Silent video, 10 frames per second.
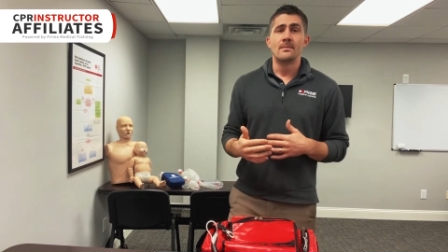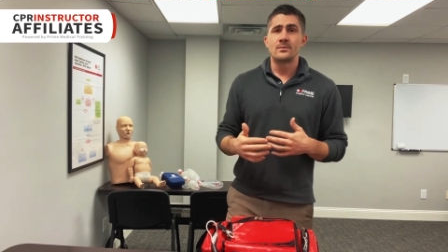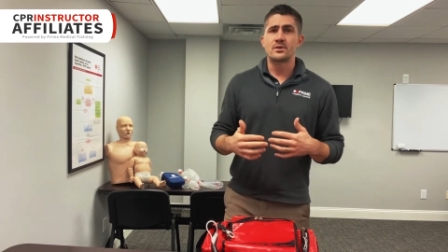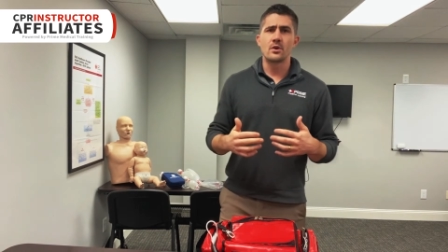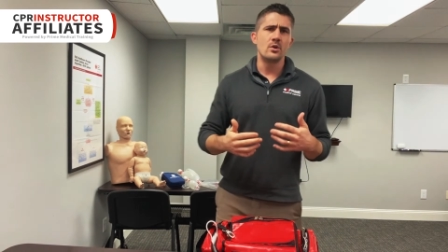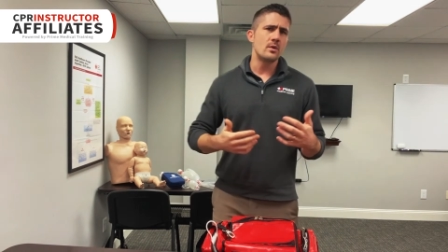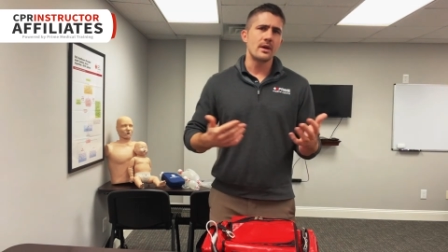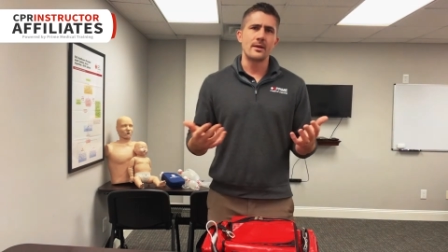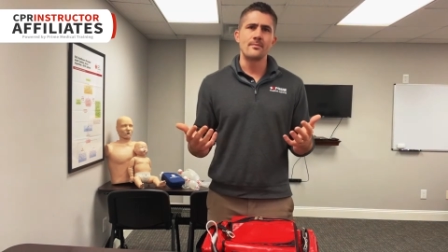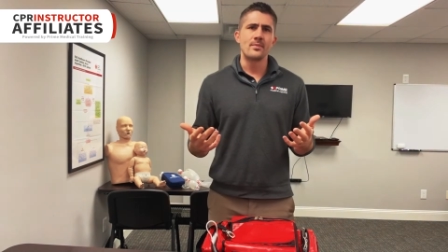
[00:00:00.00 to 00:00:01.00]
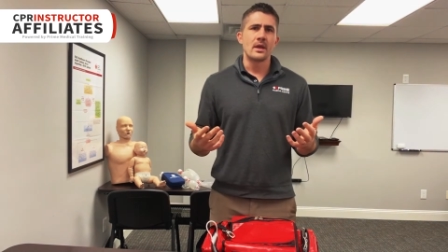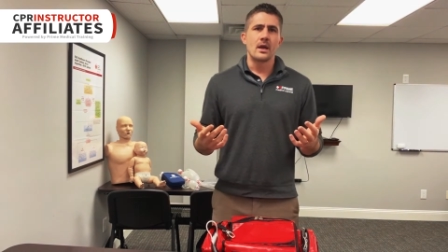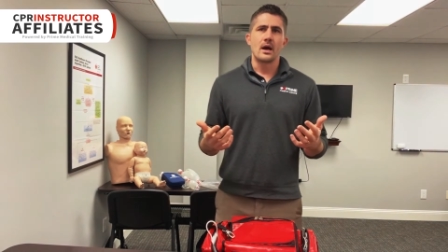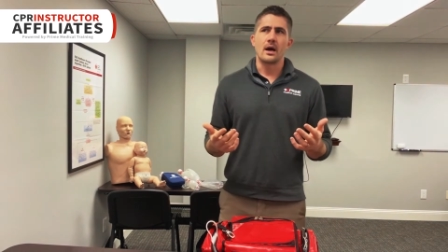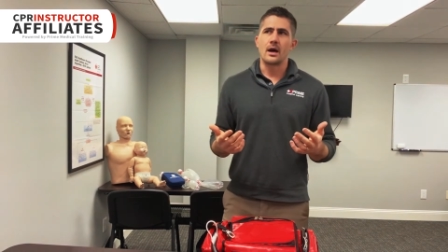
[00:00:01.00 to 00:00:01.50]
So you can,
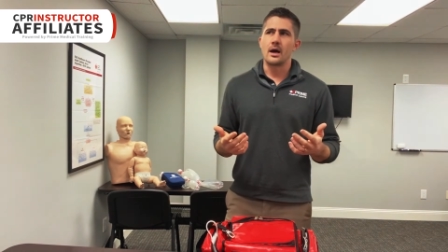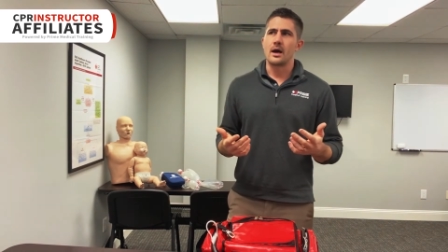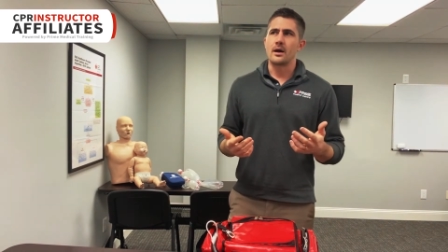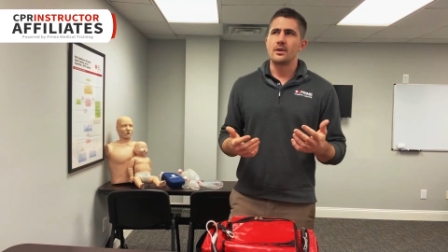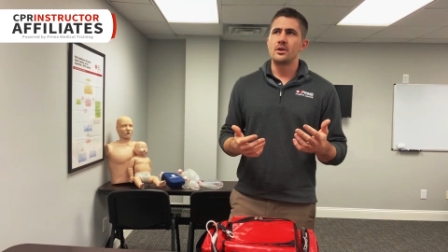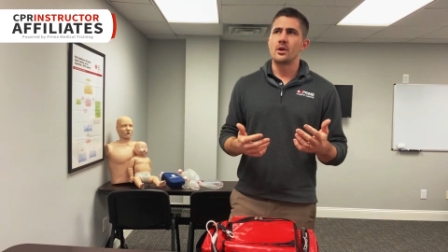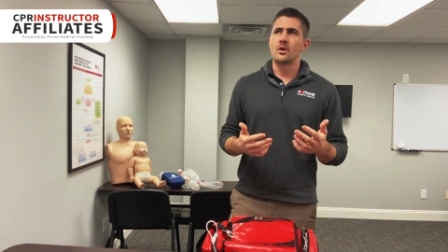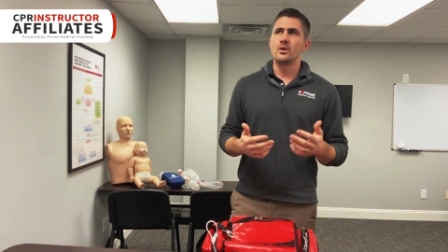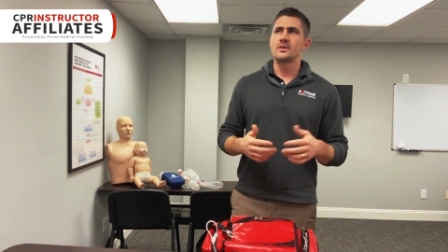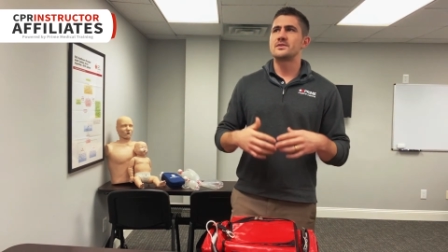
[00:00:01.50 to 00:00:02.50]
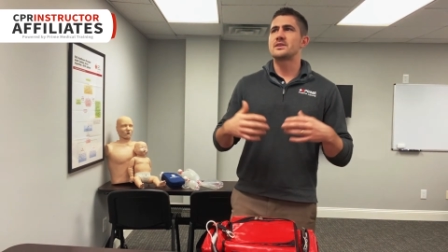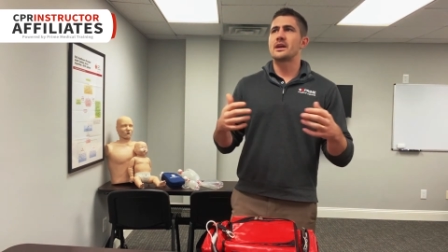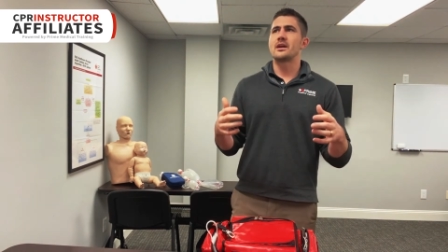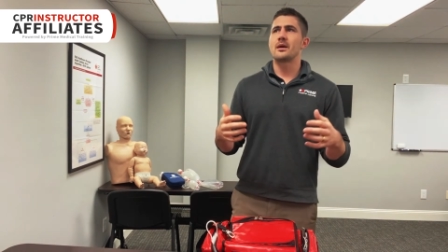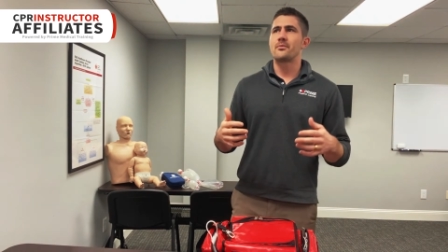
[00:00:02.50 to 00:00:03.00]
uh, you know, you can set
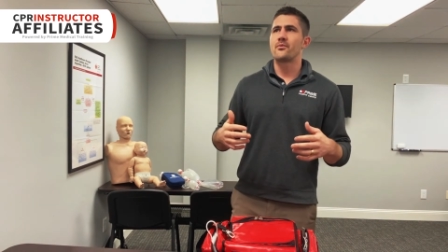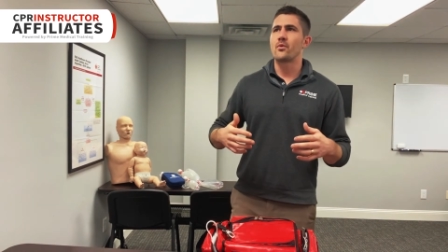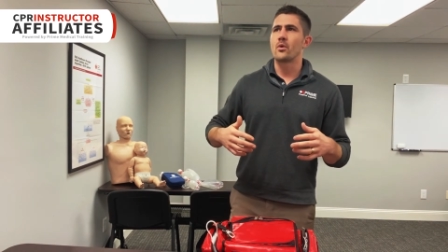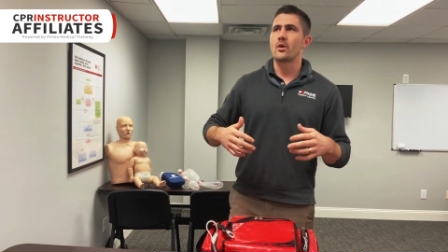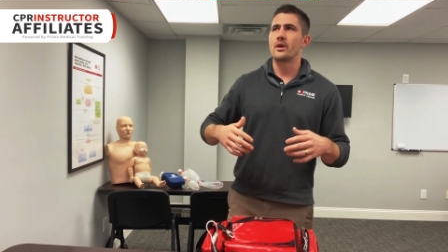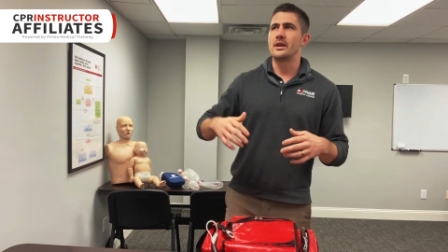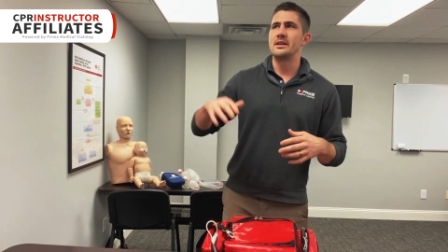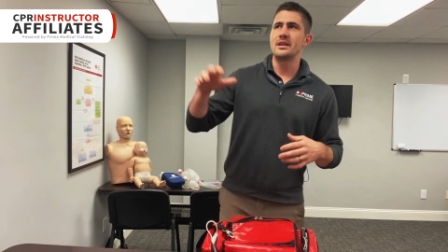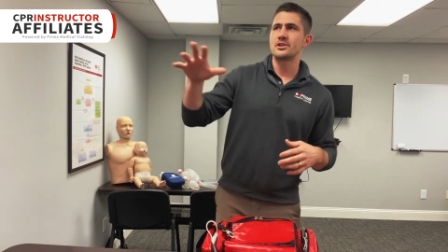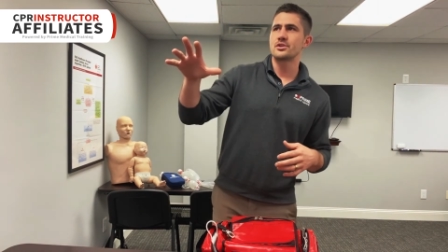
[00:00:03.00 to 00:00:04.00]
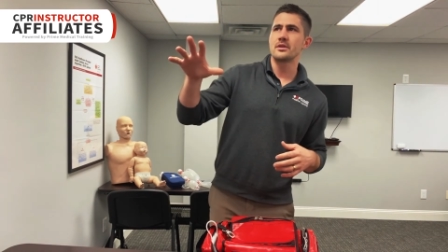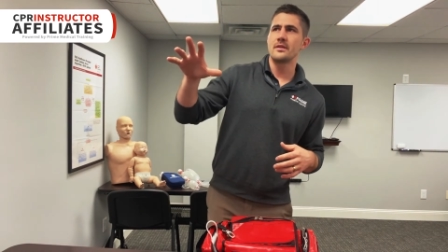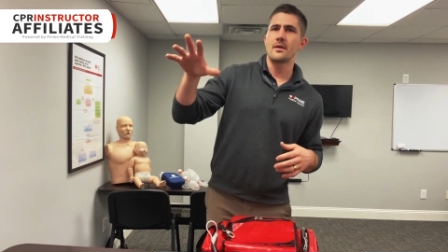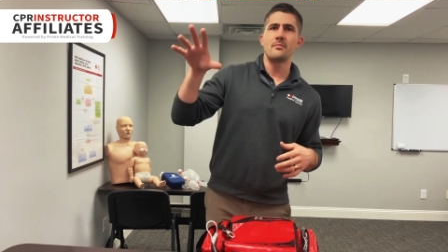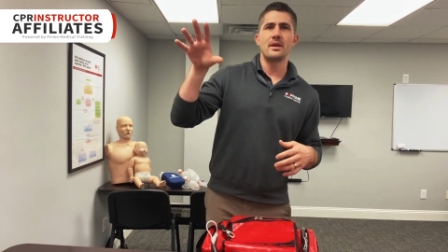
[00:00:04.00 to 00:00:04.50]
it up for initially
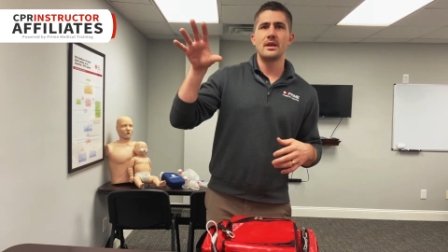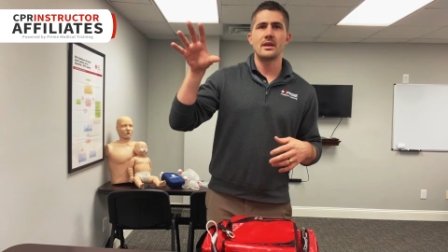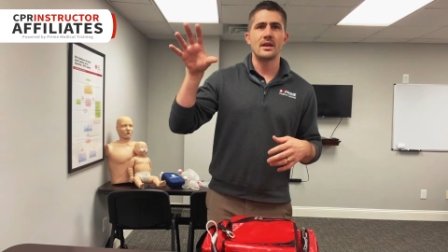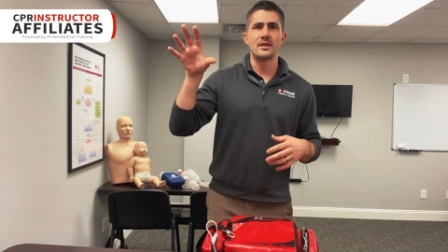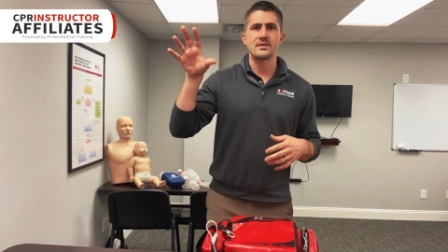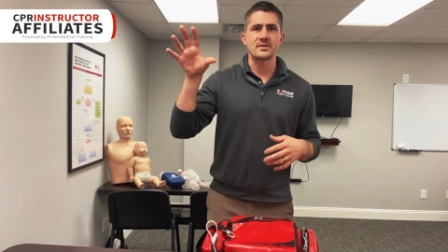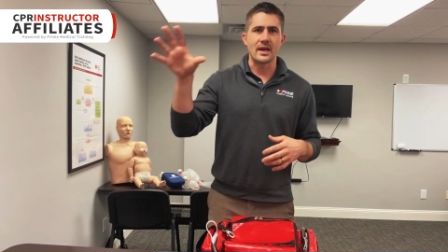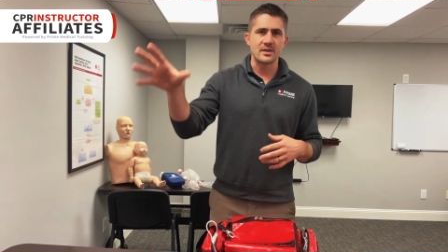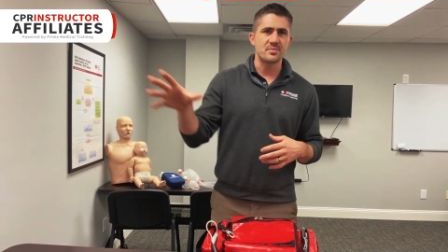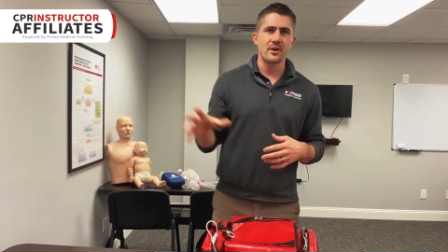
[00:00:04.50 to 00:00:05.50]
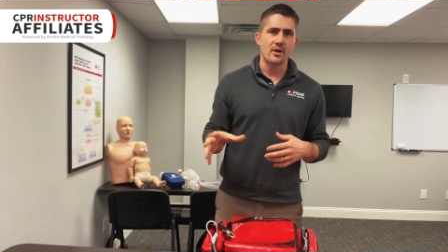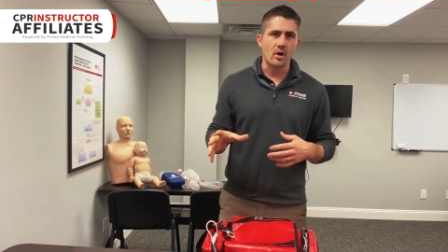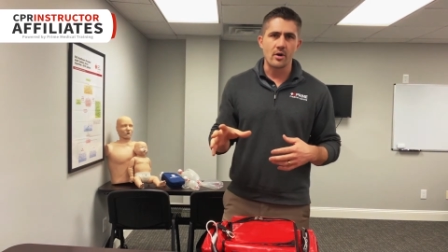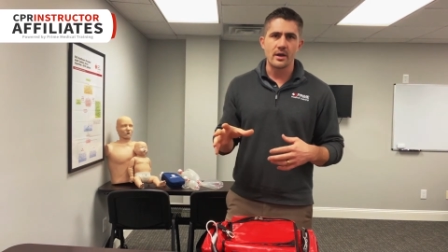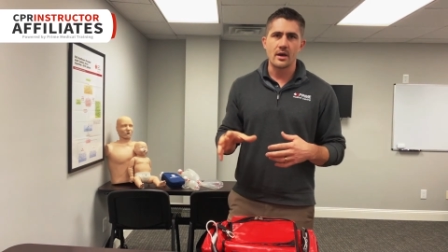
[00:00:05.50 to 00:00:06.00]
them being in sinus
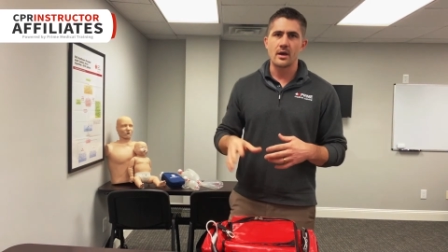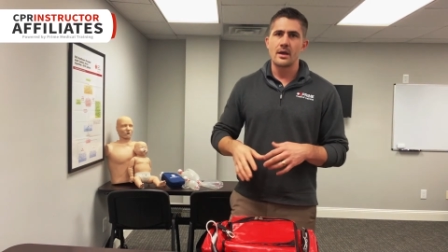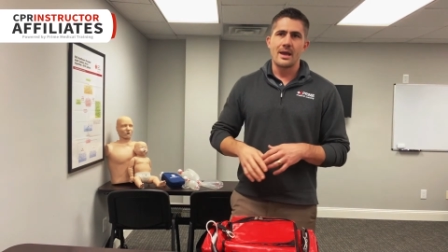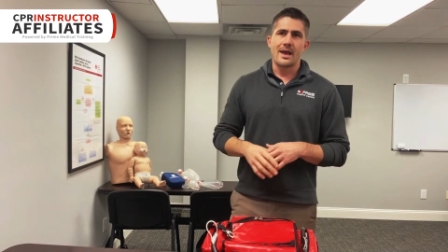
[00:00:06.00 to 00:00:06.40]
bradycardia,